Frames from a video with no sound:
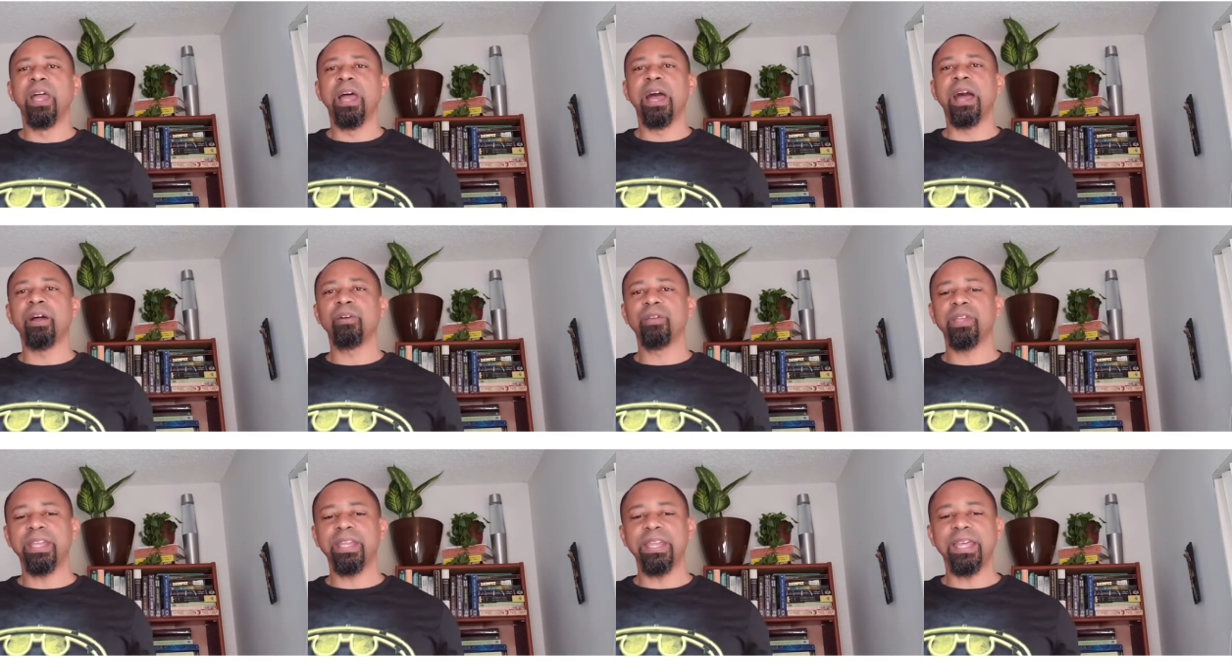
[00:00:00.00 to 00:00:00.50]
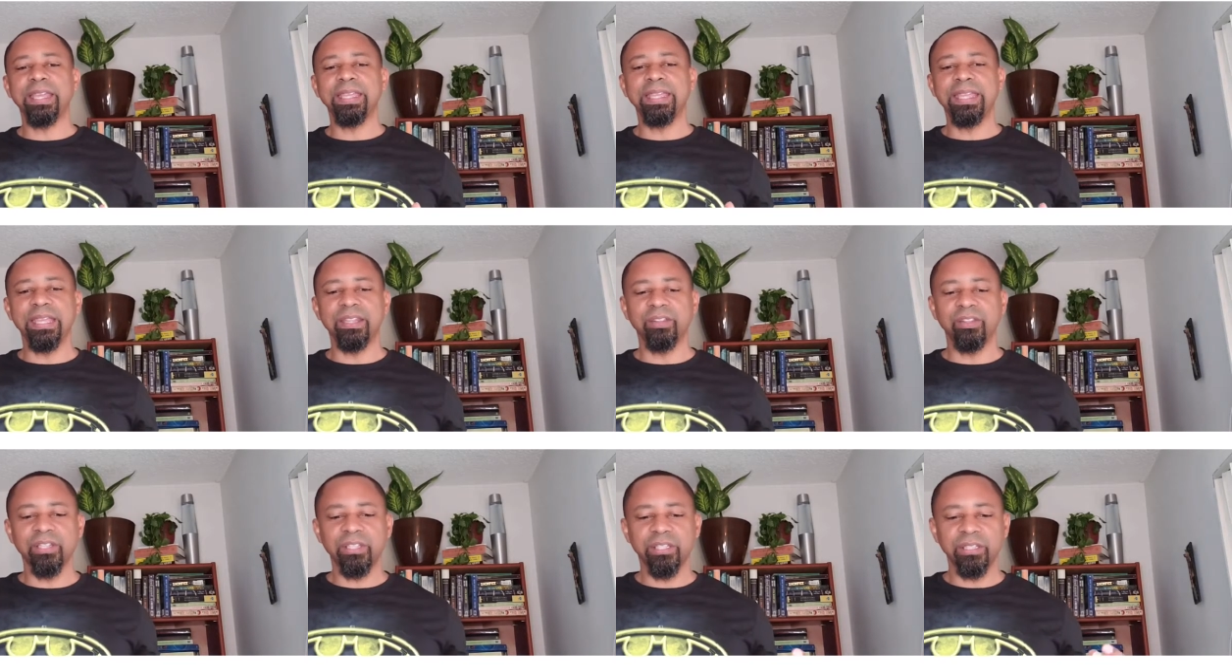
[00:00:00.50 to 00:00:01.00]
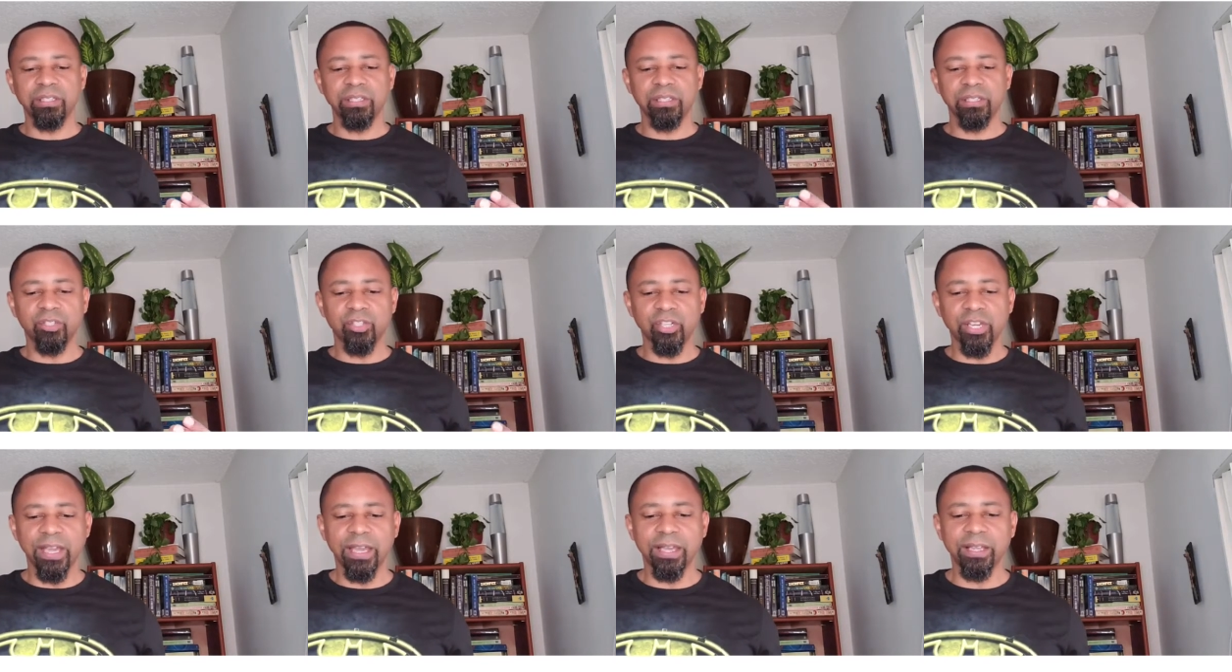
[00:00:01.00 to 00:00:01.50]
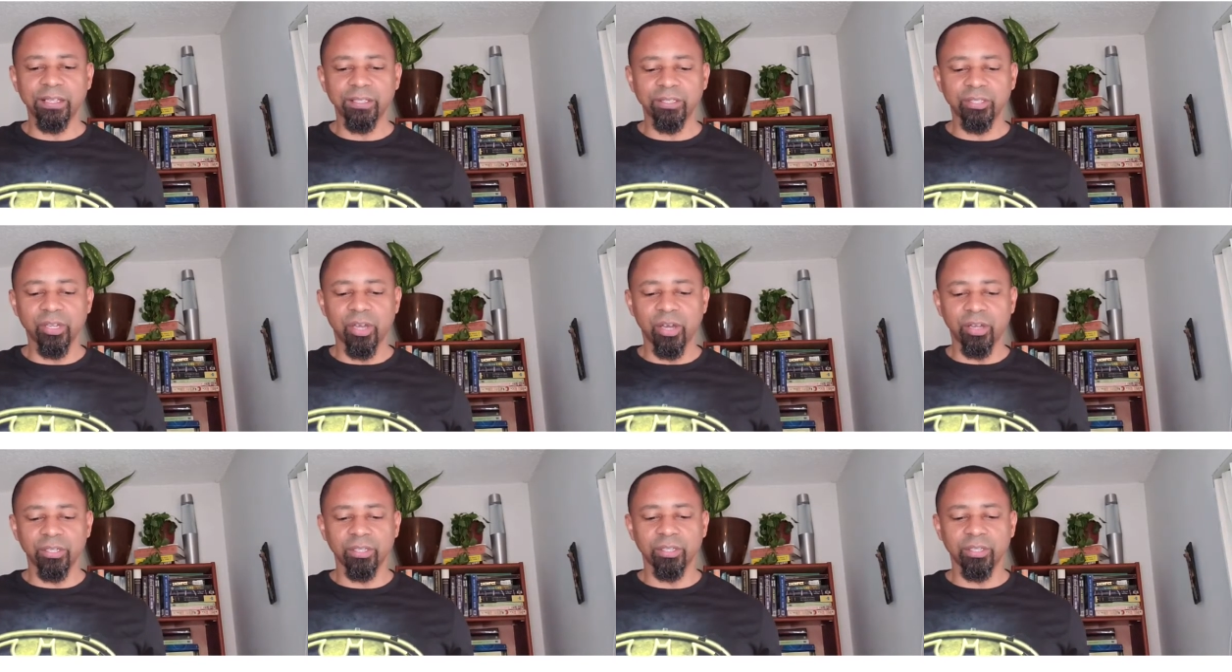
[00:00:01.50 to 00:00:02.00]
How can I get this child
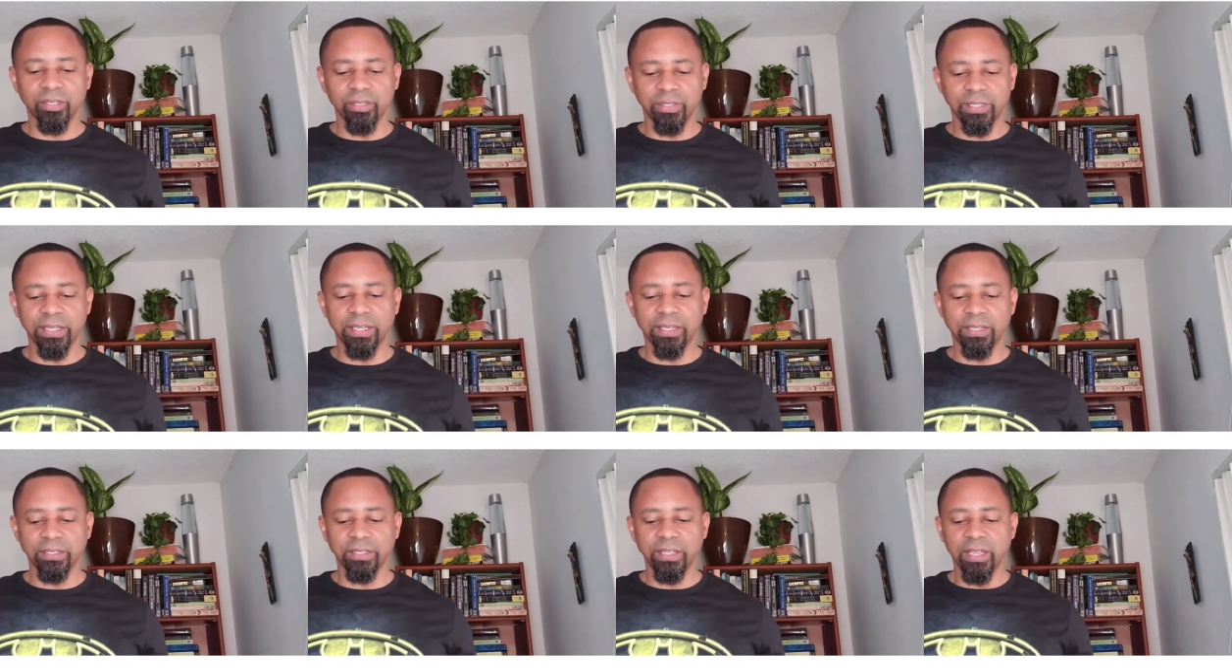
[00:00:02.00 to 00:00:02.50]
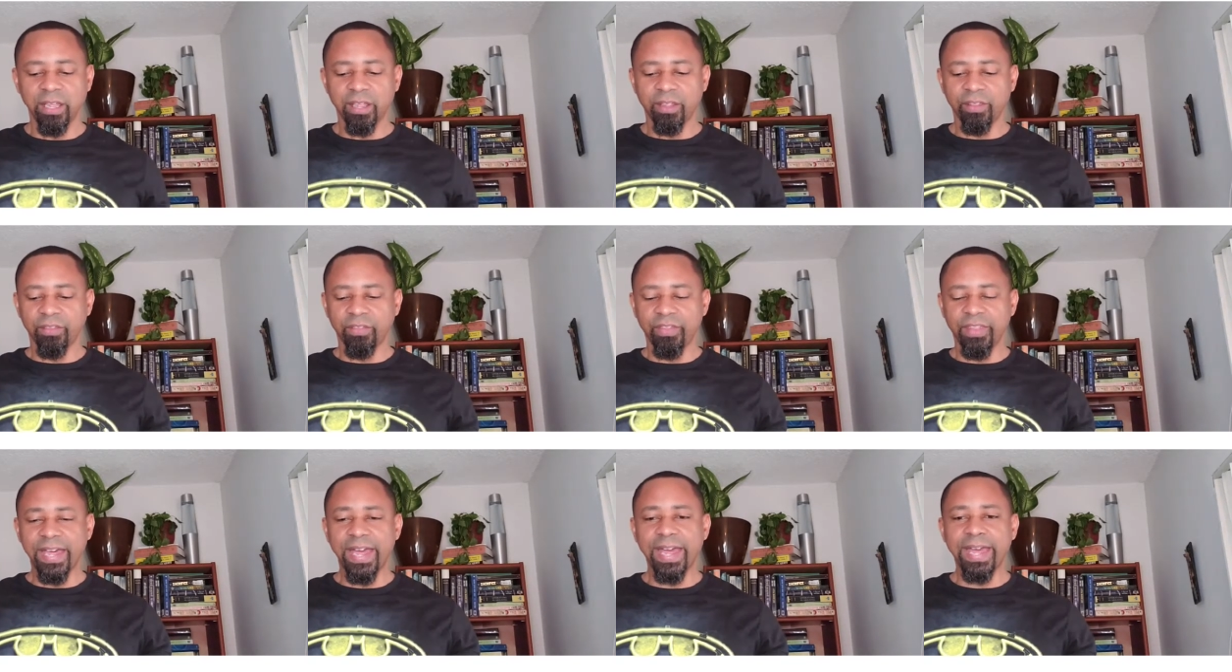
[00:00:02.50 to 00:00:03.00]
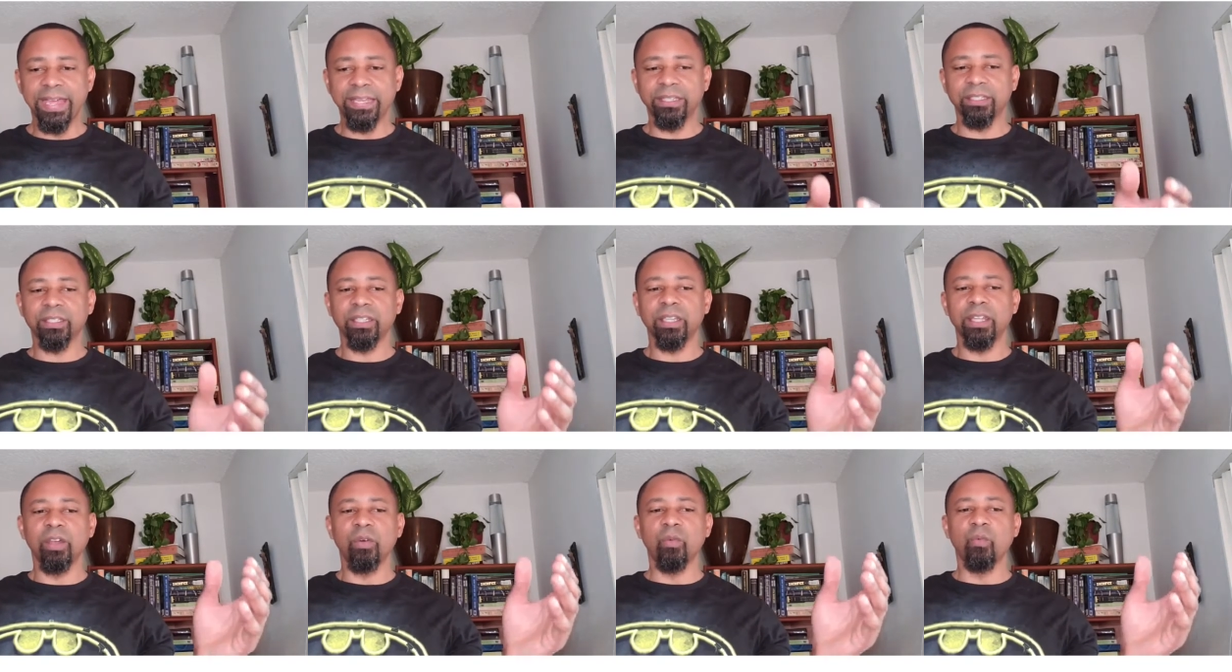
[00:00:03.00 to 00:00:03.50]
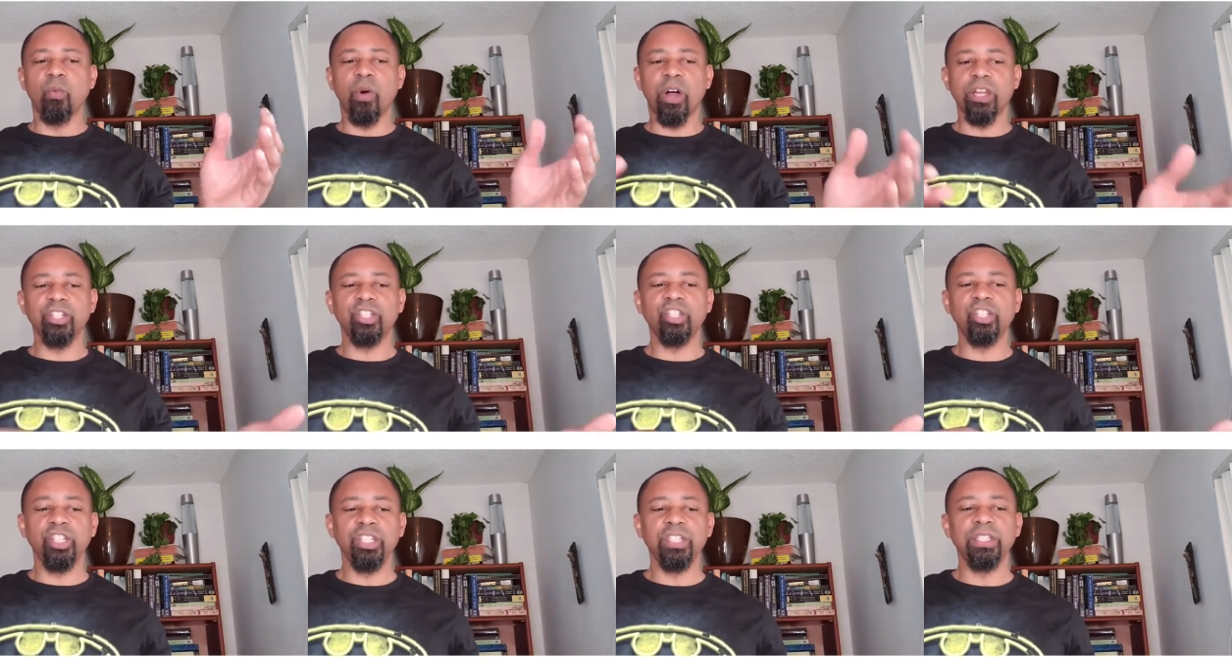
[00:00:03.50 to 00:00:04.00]
to understand that
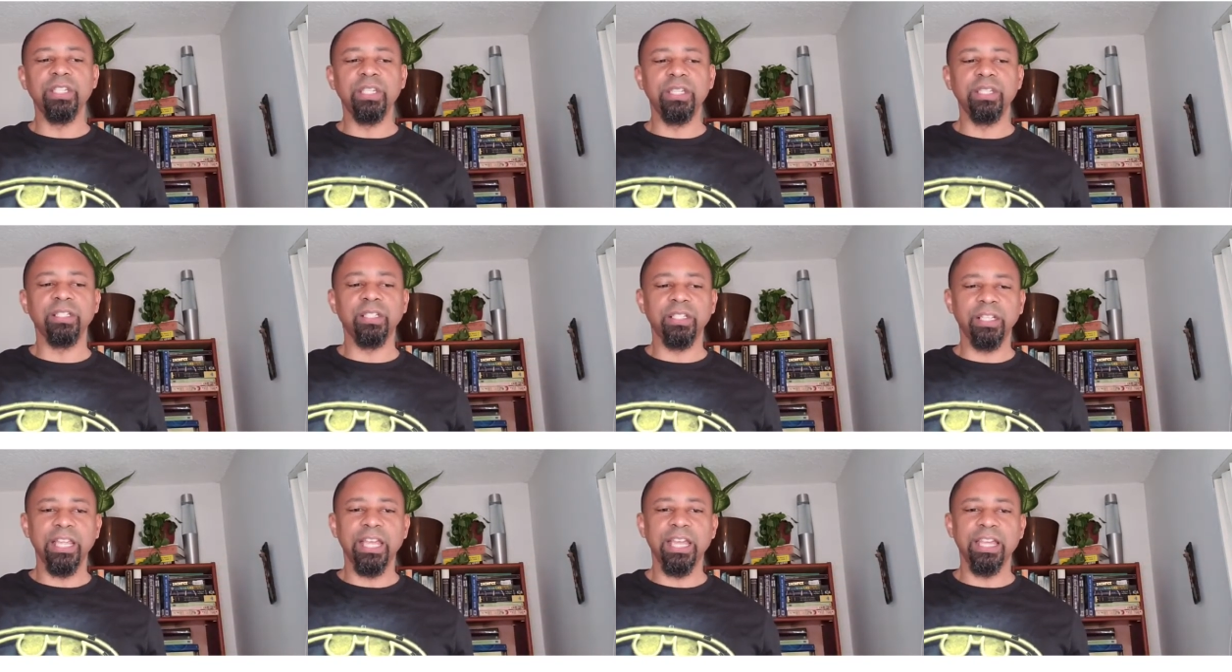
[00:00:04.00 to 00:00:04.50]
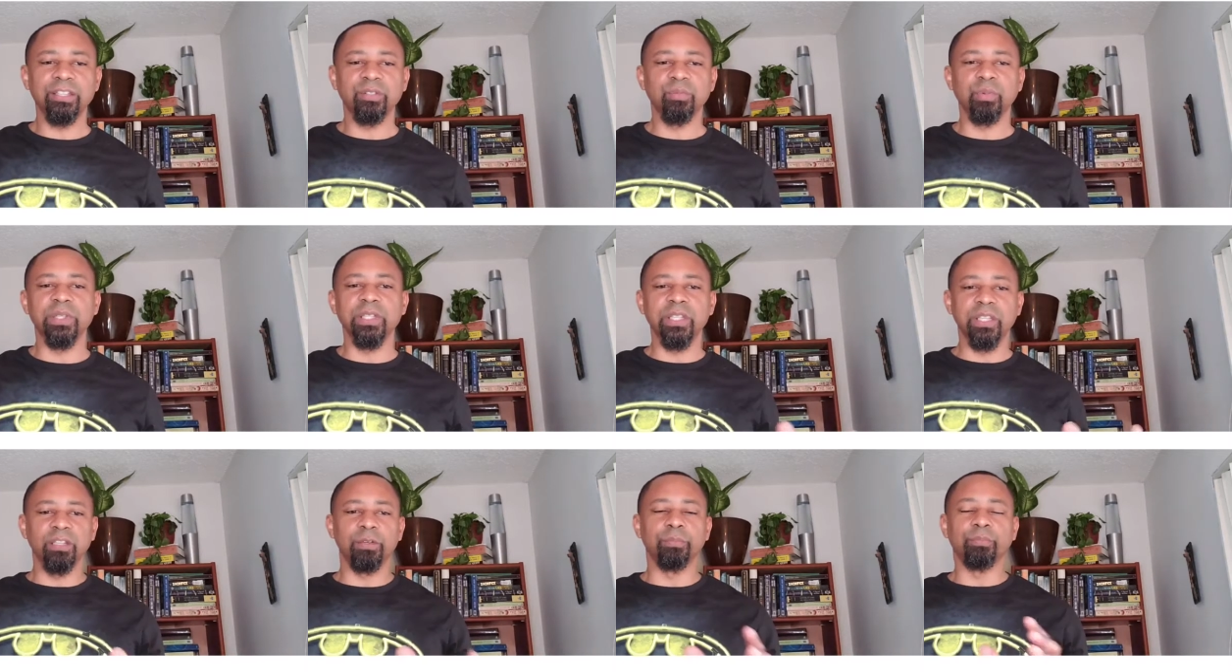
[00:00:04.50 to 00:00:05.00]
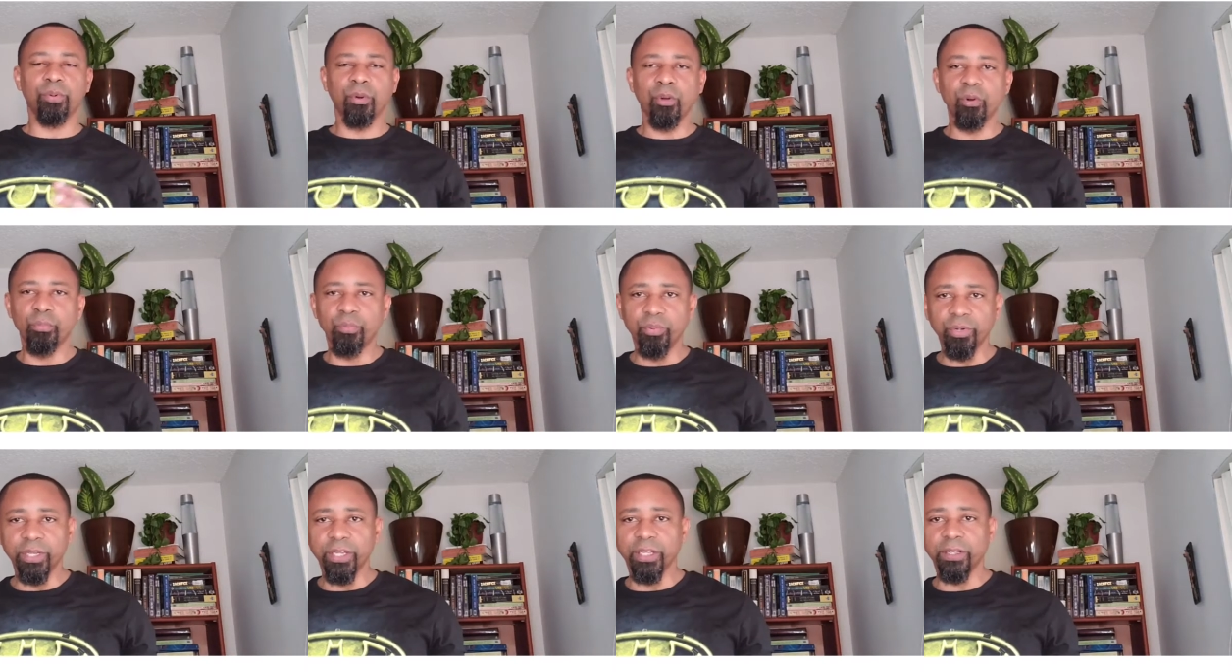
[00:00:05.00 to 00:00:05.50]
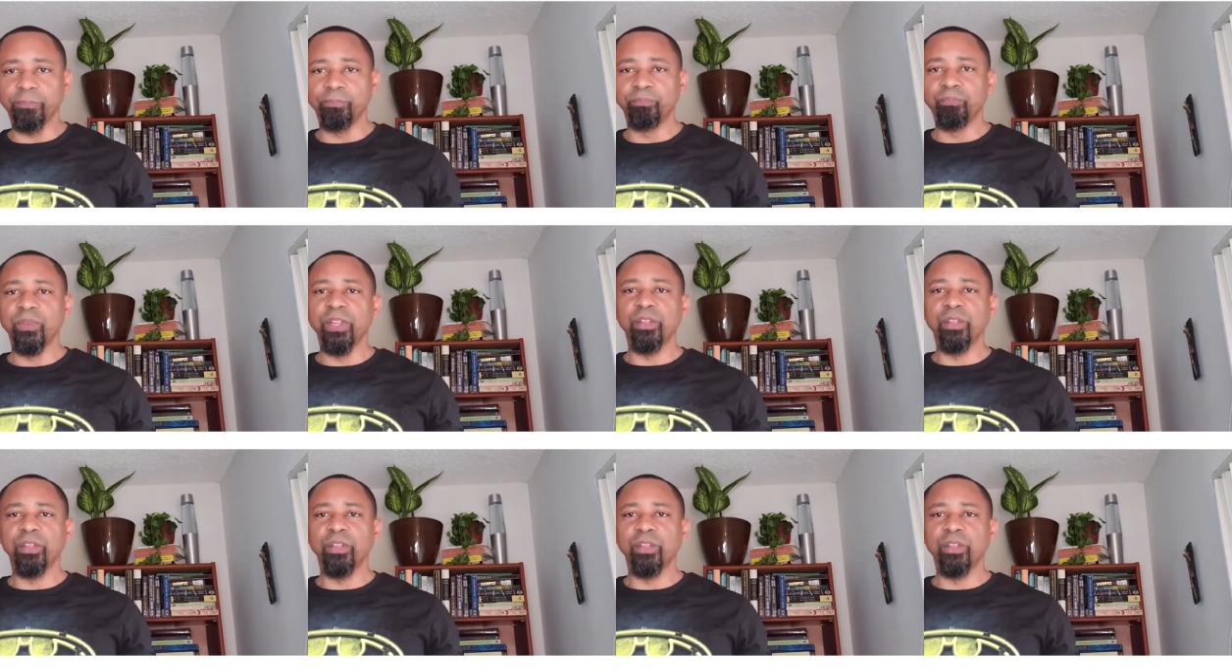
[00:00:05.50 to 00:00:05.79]
what she did in class was inappropriate?